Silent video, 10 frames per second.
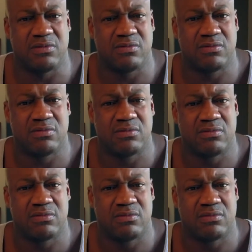
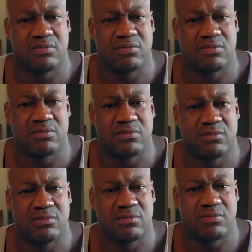
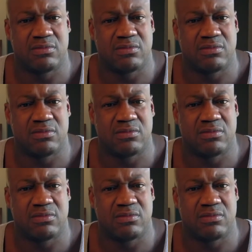(no one is talking)